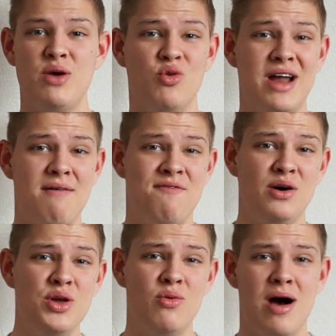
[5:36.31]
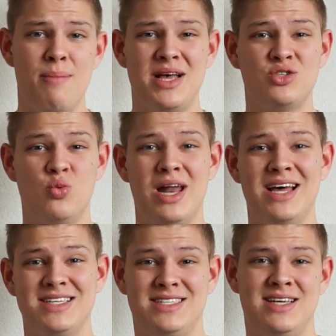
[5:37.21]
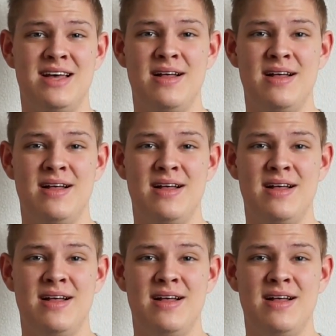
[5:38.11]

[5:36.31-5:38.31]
they will not fill you up as well as